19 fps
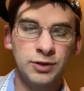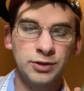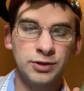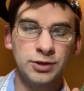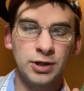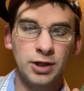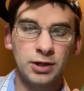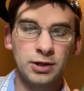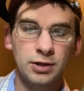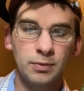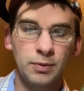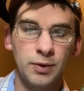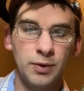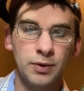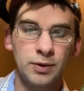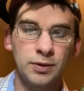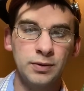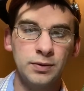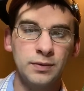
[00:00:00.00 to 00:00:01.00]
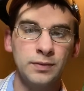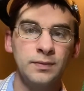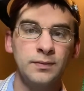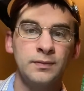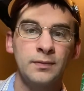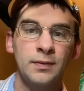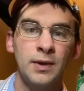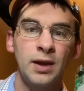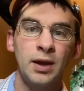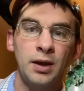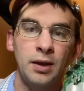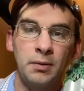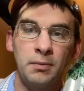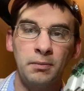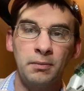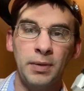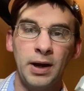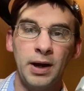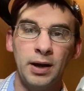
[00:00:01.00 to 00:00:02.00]
chuck the board,
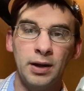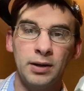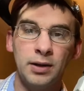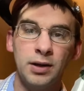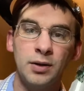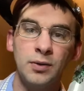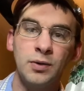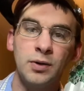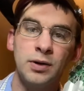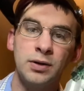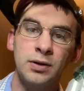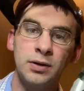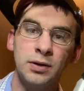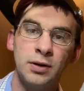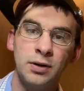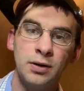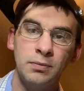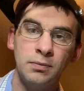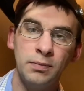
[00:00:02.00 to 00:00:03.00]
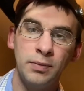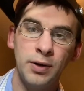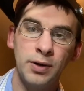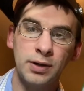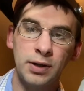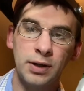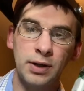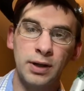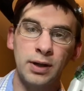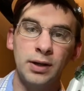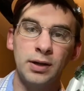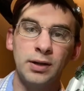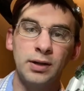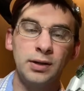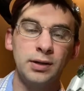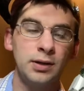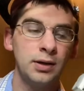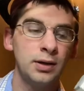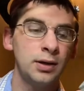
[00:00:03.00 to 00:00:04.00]
buy a new one, put it in.